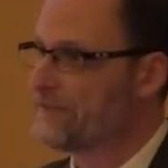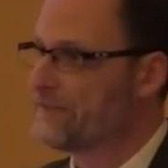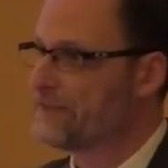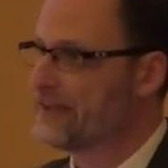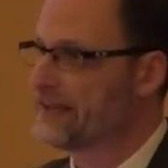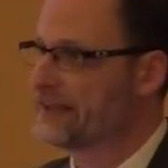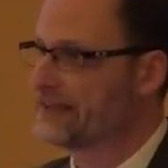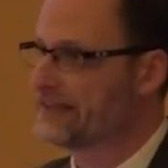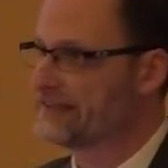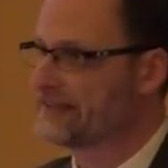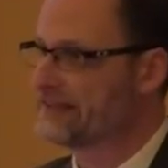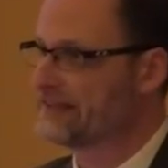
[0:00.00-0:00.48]

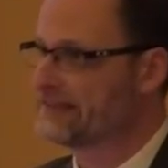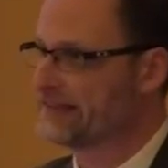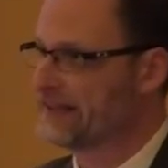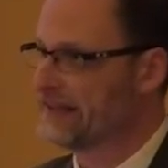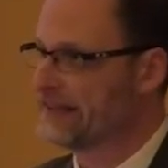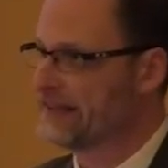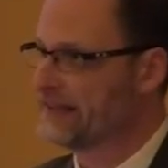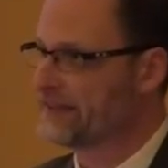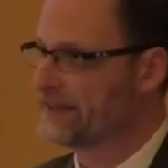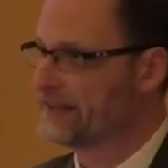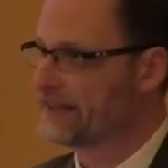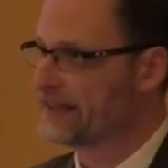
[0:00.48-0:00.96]
that is,
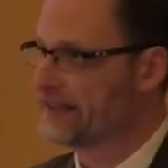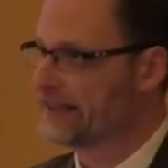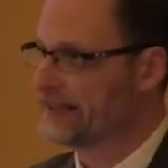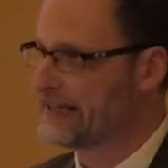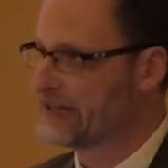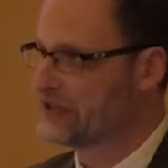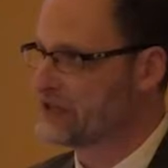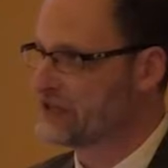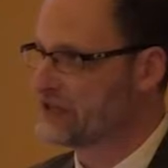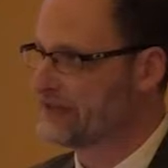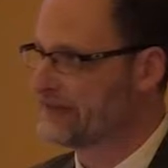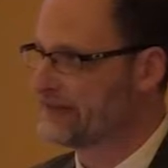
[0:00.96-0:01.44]
on the
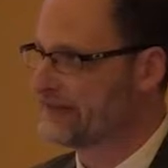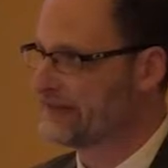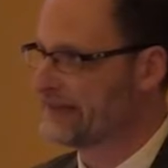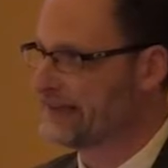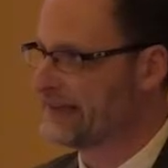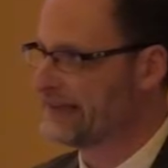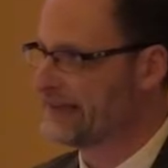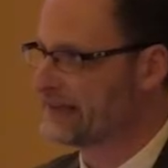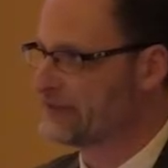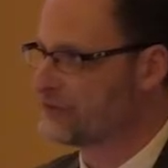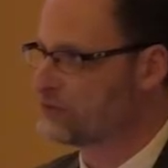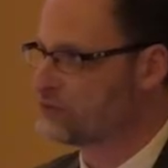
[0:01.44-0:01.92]
connections
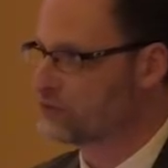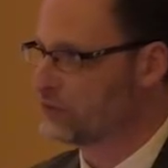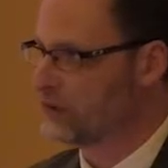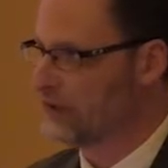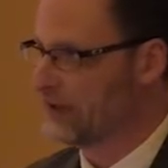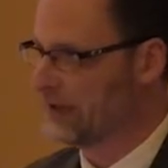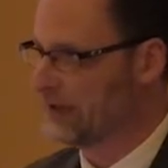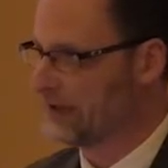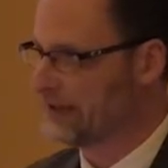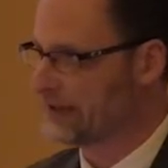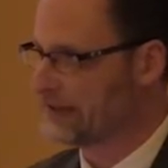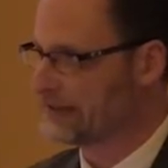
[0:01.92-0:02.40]
that
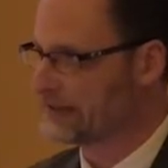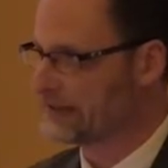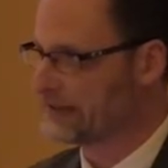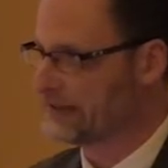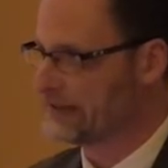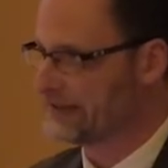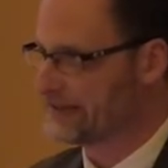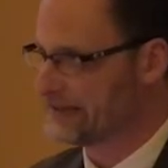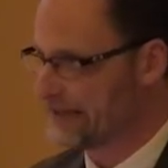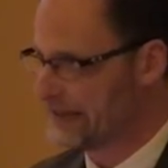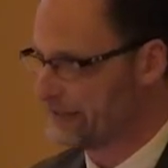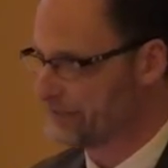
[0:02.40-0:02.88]
draw
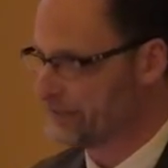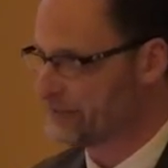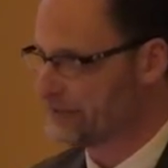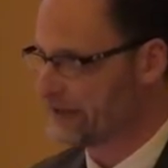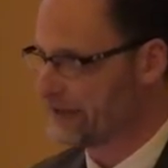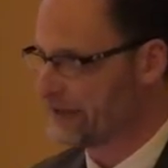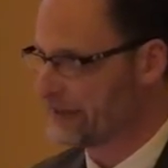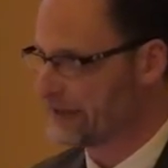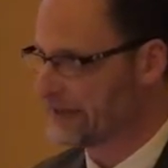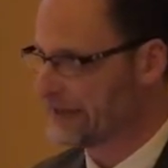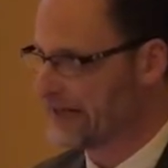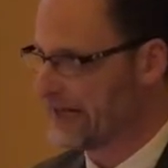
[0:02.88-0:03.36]

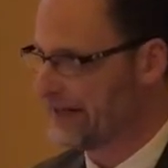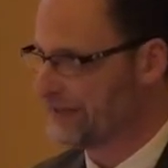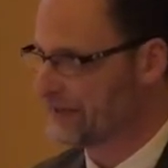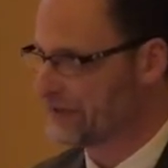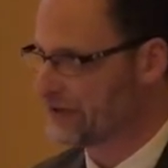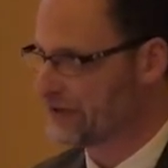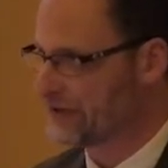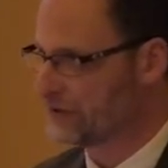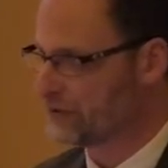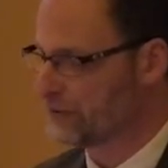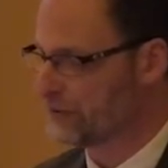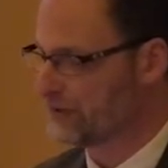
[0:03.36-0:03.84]
contemporary
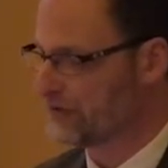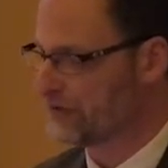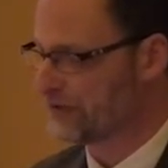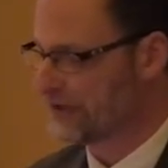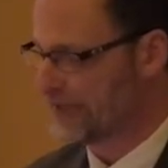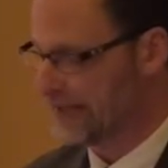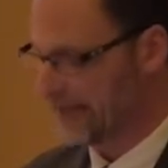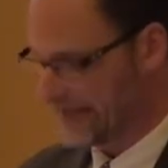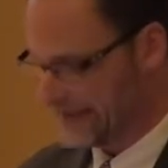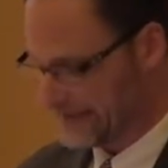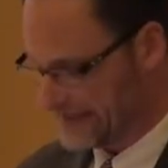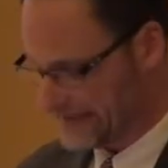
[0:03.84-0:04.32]
African
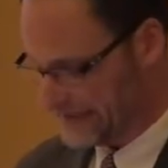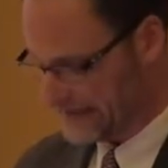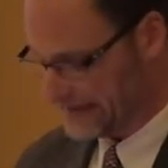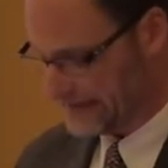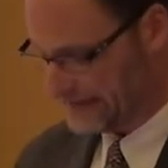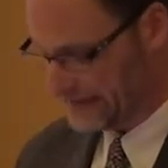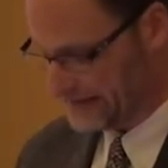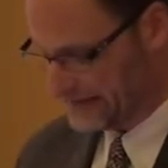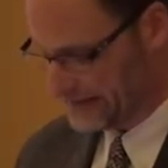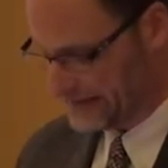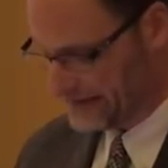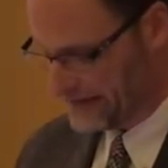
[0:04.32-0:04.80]
Christianity